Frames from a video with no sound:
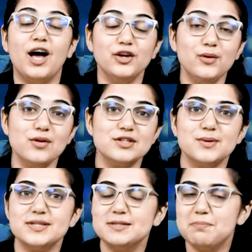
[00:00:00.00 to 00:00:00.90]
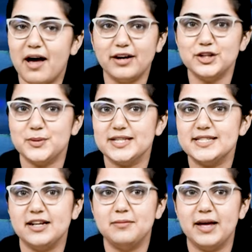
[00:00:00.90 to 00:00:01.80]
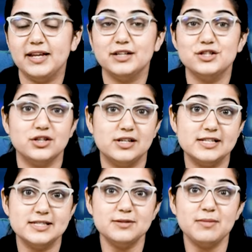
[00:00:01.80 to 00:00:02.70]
Are you also aspiring to excel in medical journalism